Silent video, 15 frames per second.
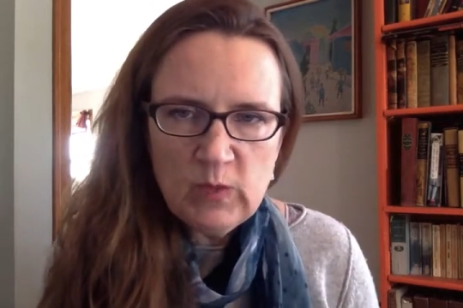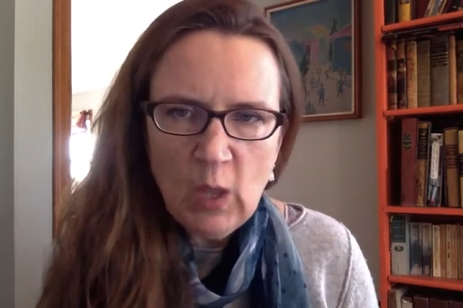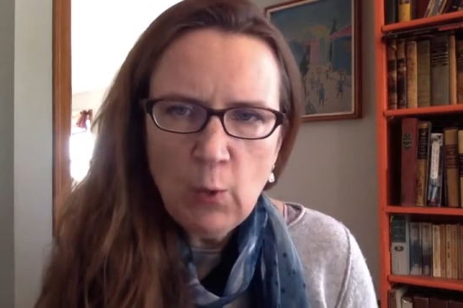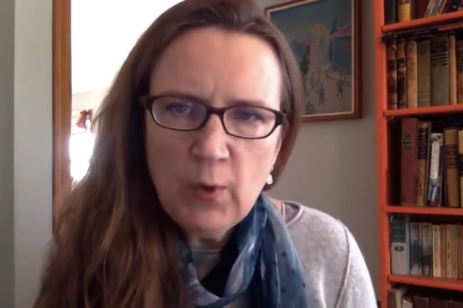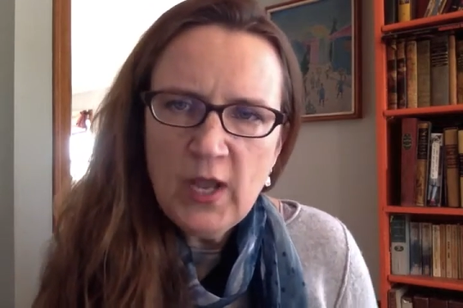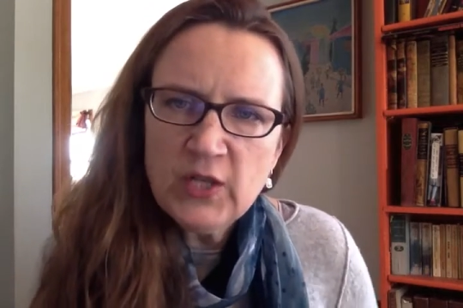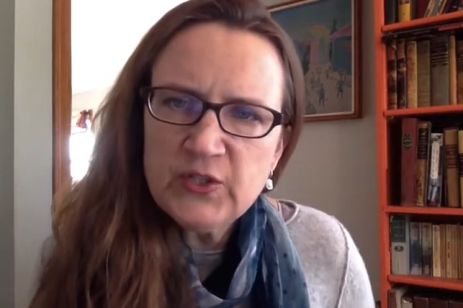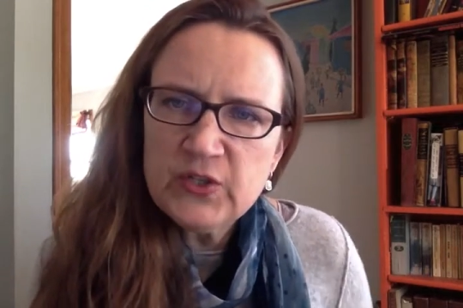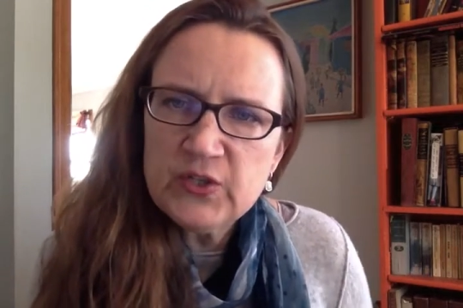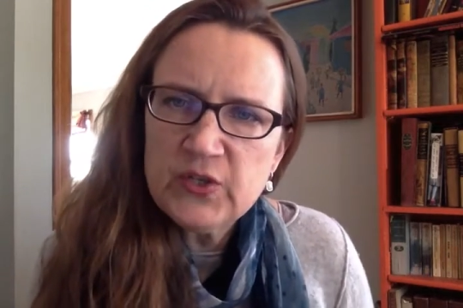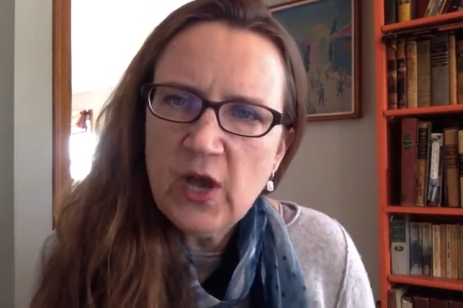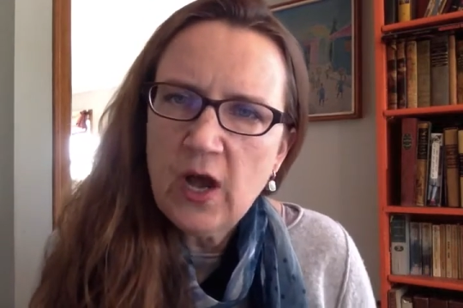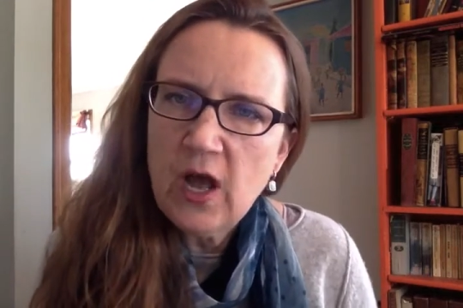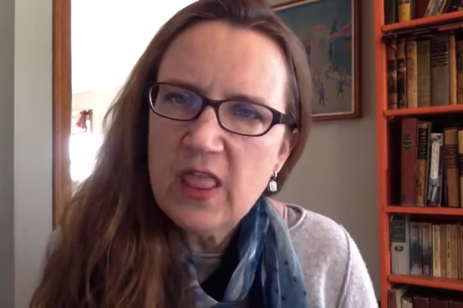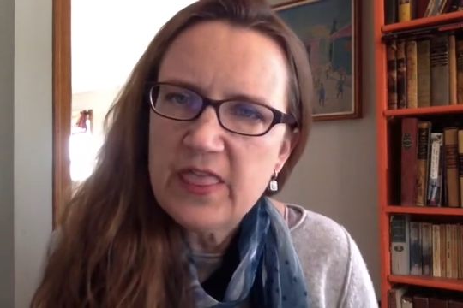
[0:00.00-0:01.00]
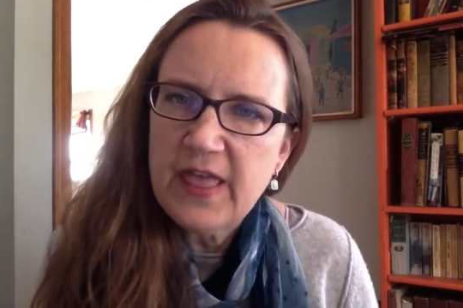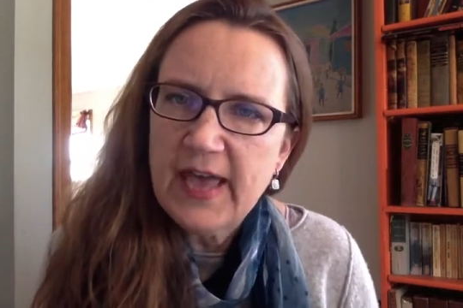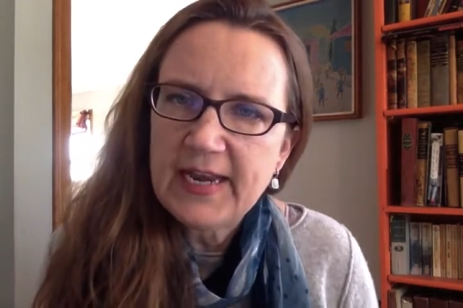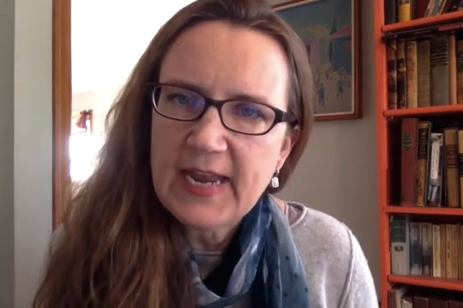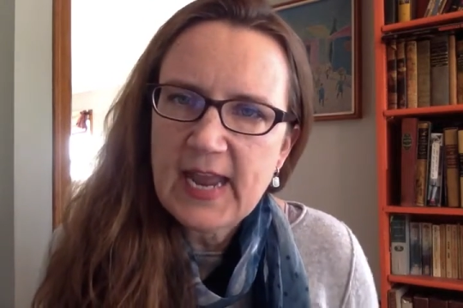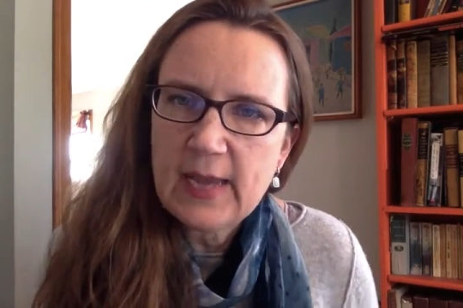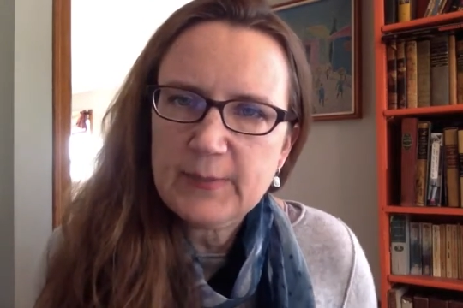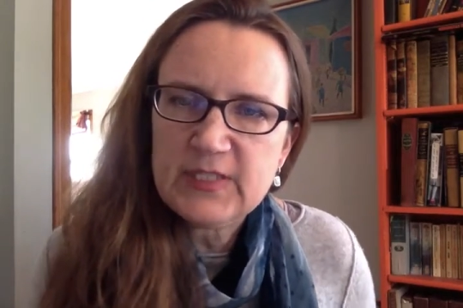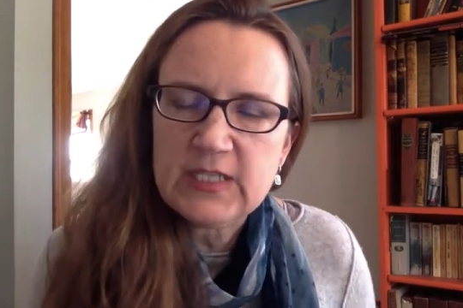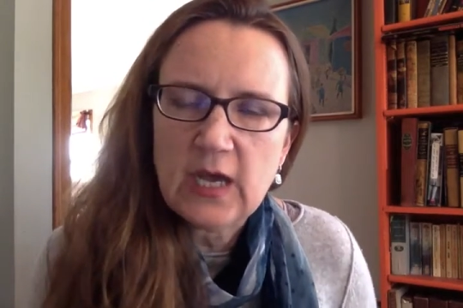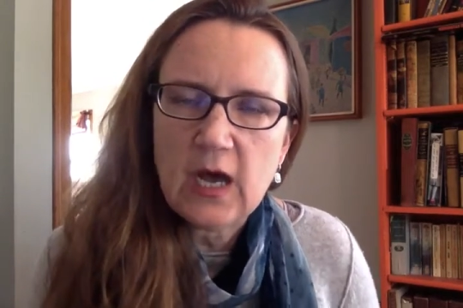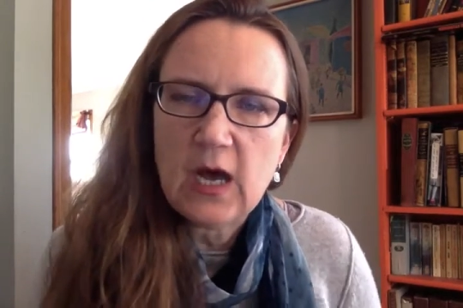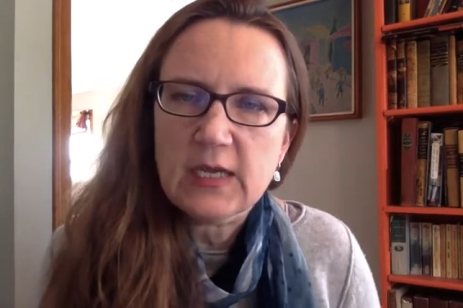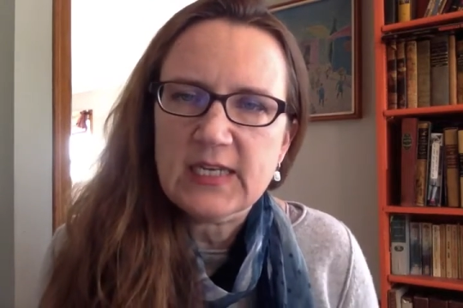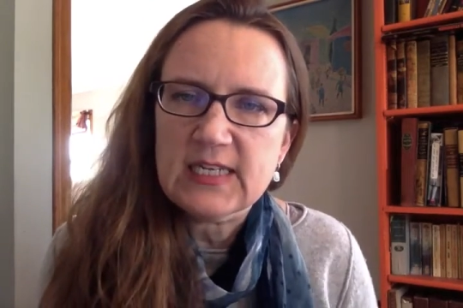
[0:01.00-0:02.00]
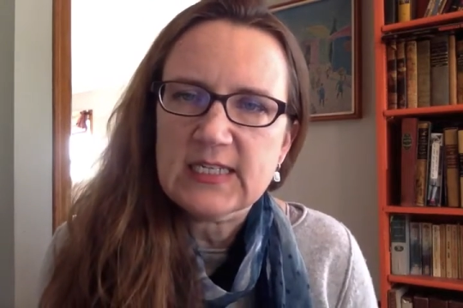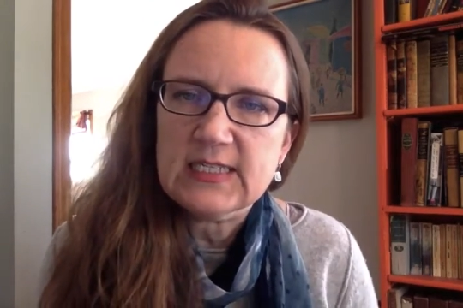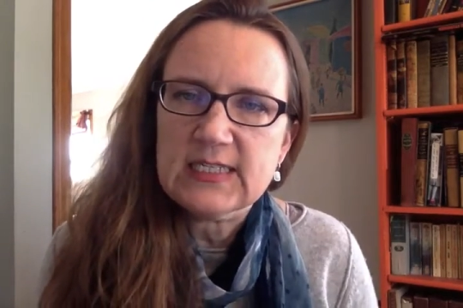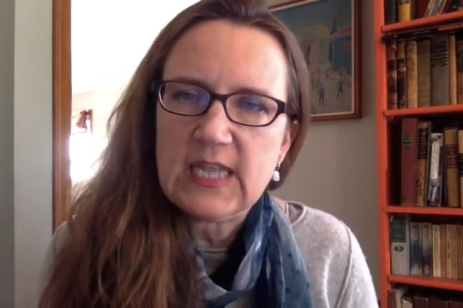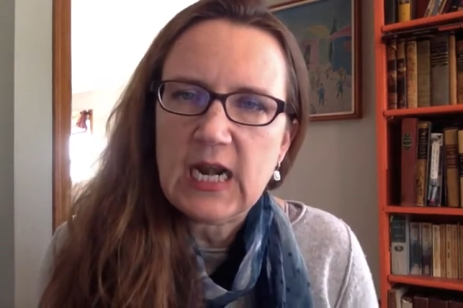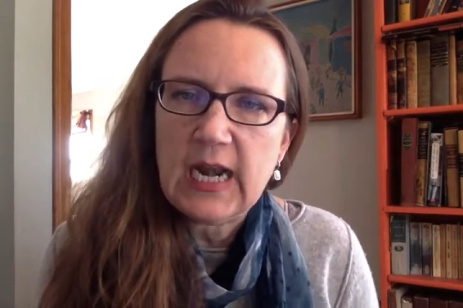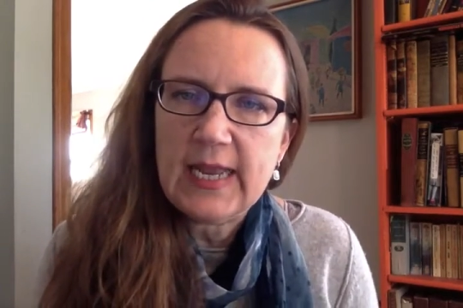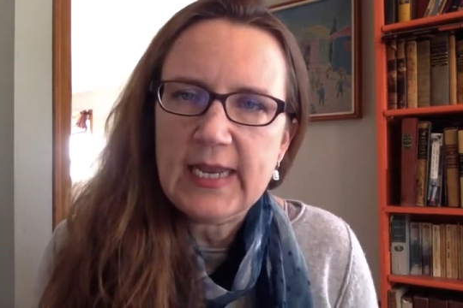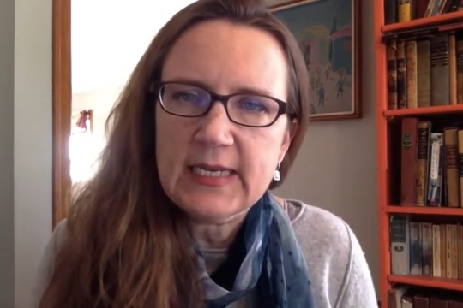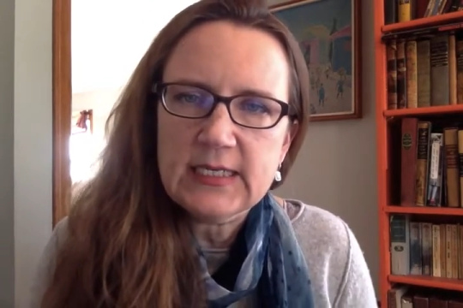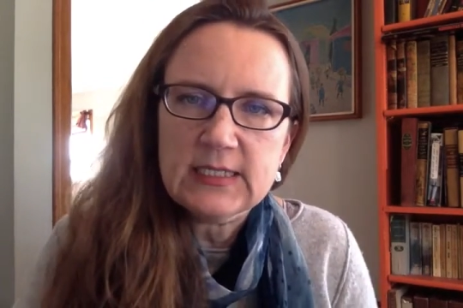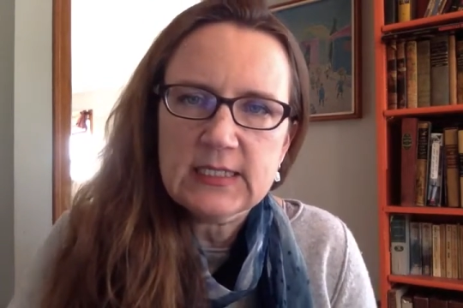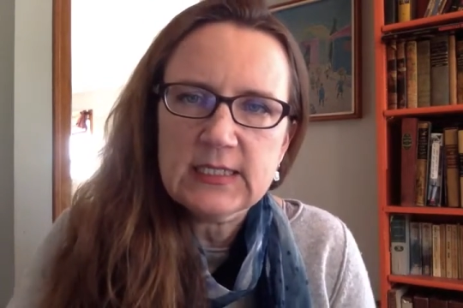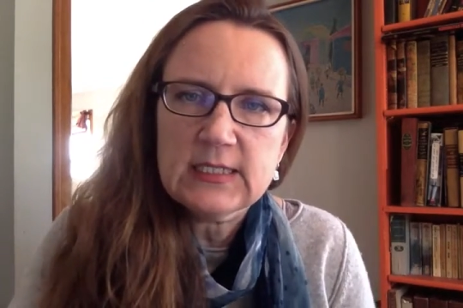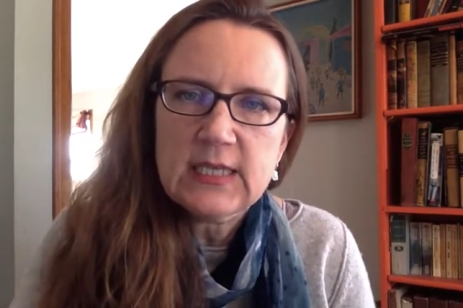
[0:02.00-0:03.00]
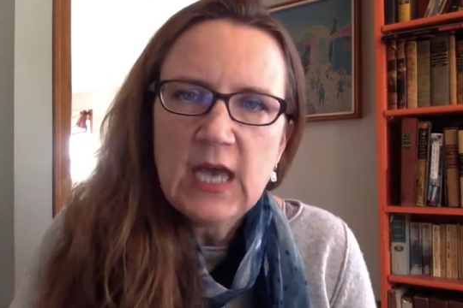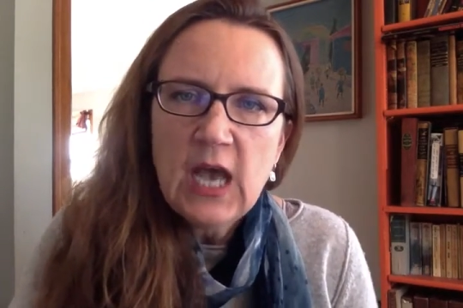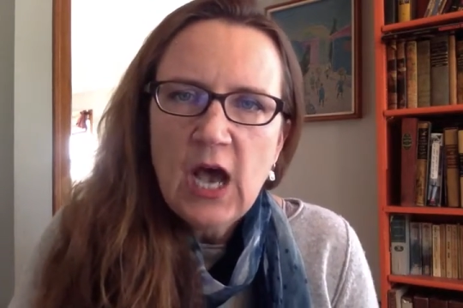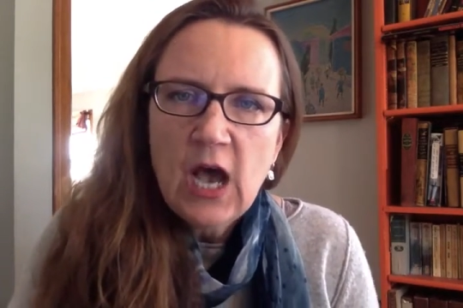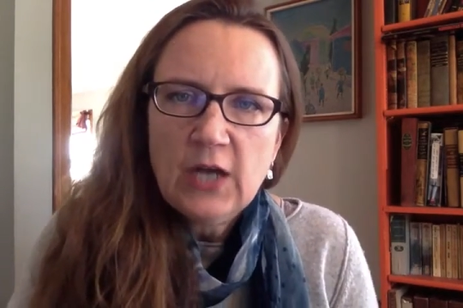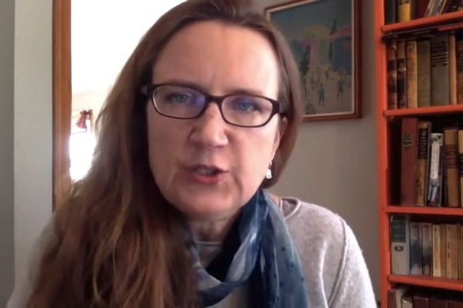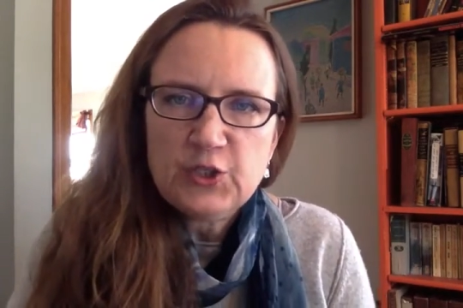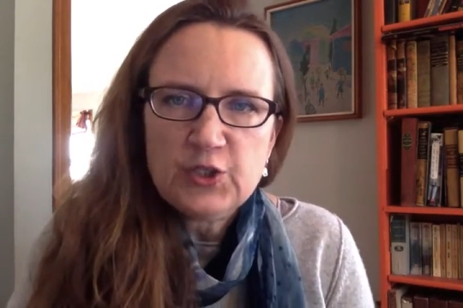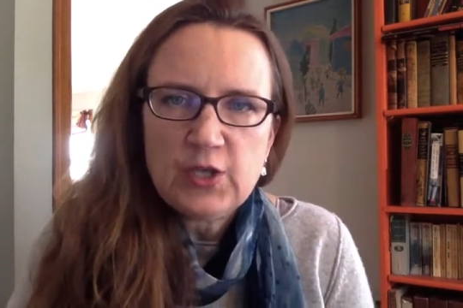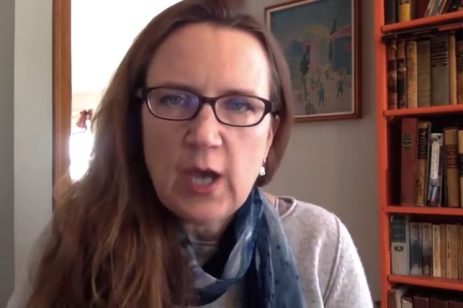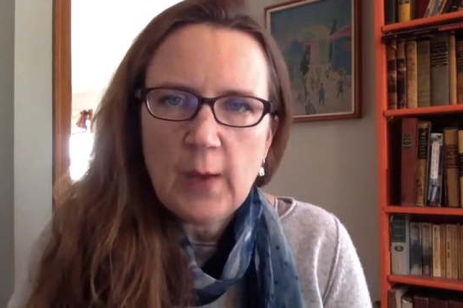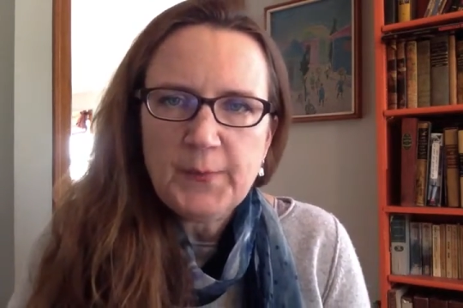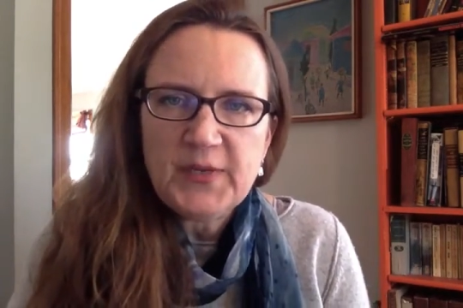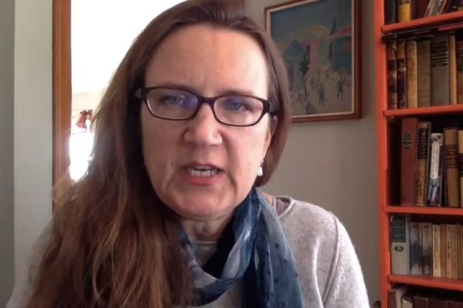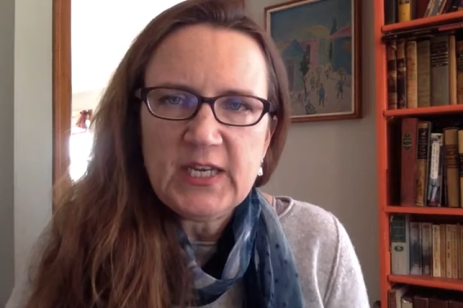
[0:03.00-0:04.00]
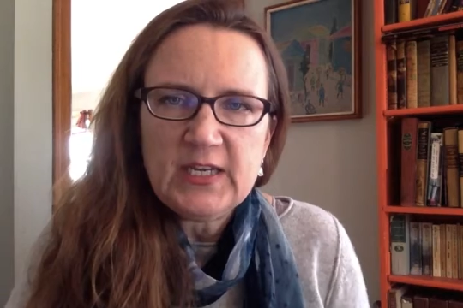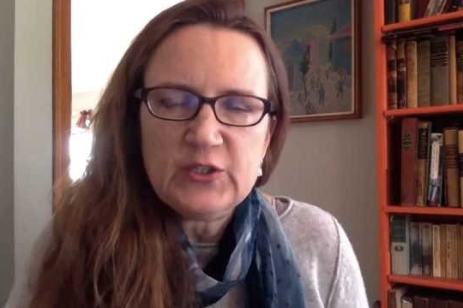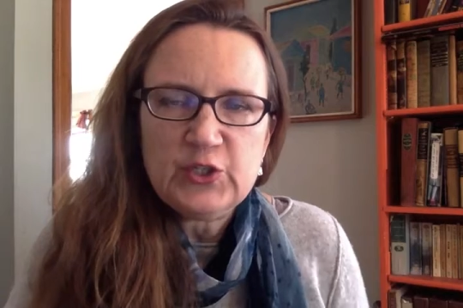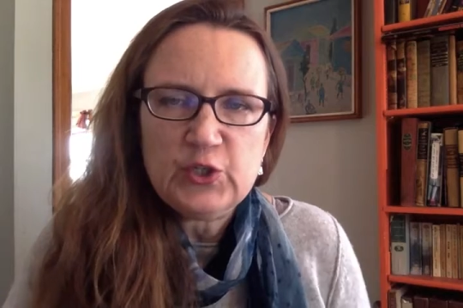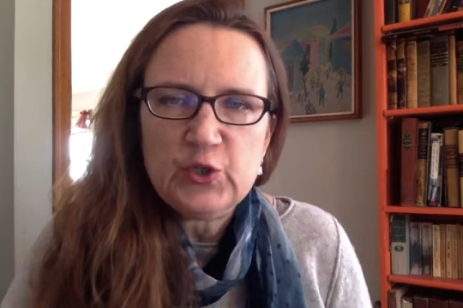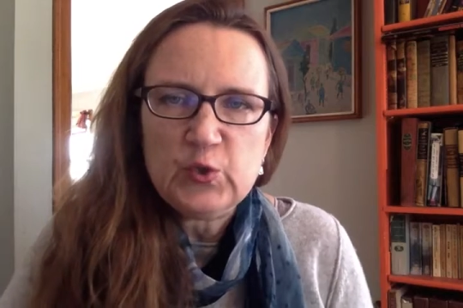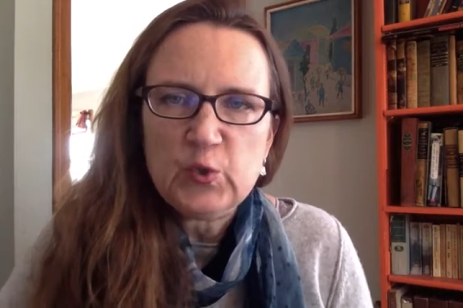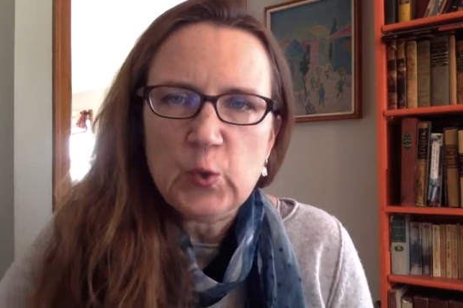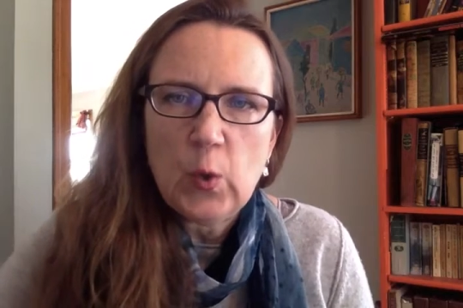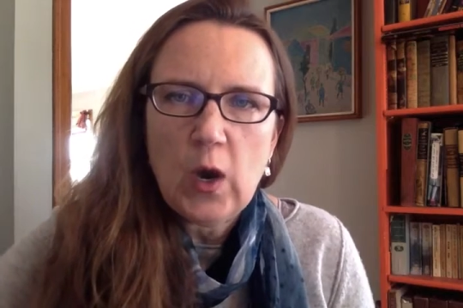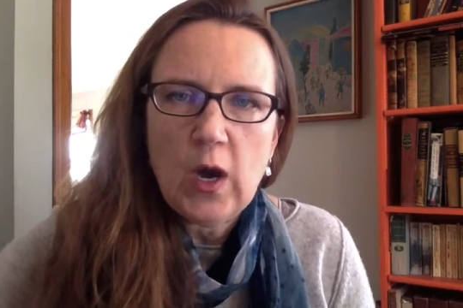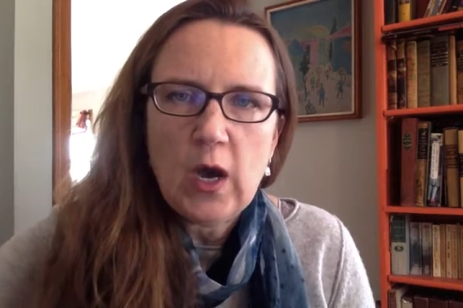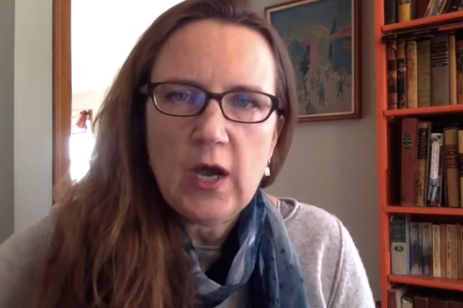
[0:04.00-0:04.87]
We also saw that Amazon is the latest company to,